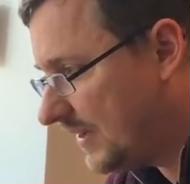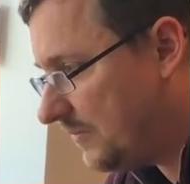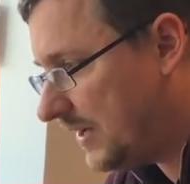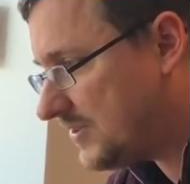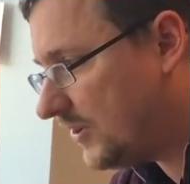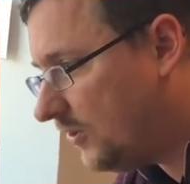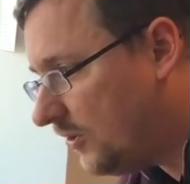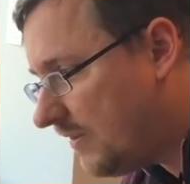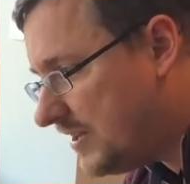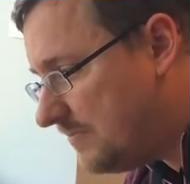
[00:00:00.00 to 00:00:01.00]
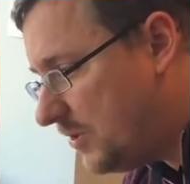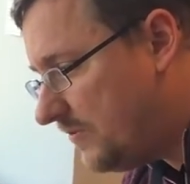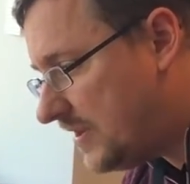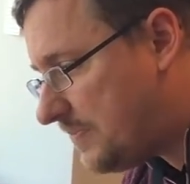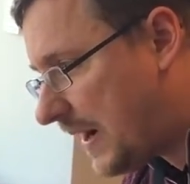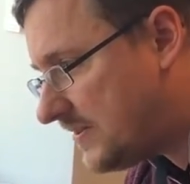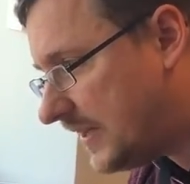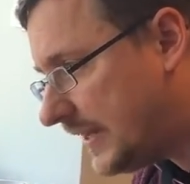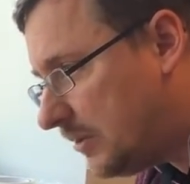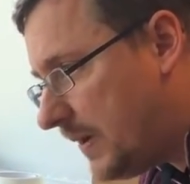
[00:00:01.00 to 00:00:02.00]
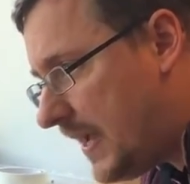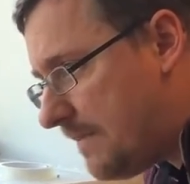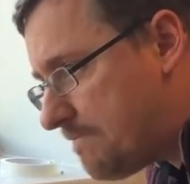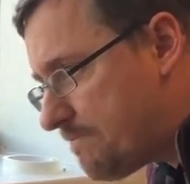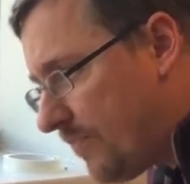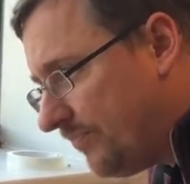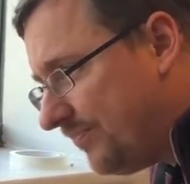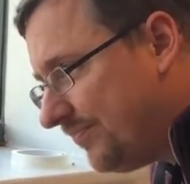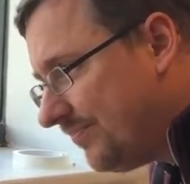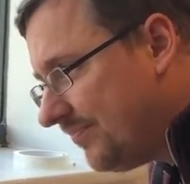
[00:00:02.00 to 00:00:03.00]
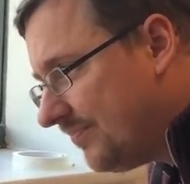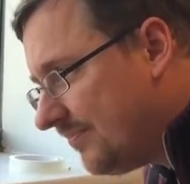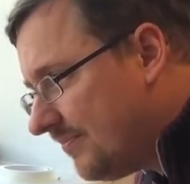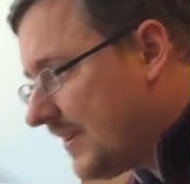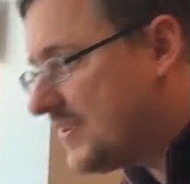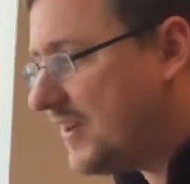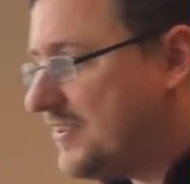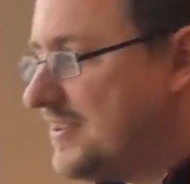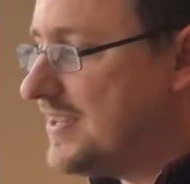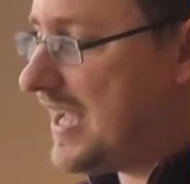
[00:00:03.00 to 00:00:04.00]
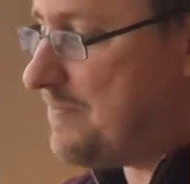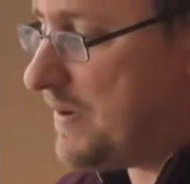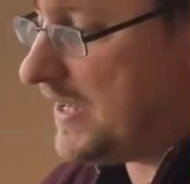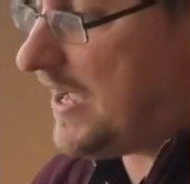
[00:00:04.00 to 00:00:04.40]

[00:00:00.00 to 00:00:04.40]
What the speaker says: Well, it's already moving about a little bit, starting to get bigger.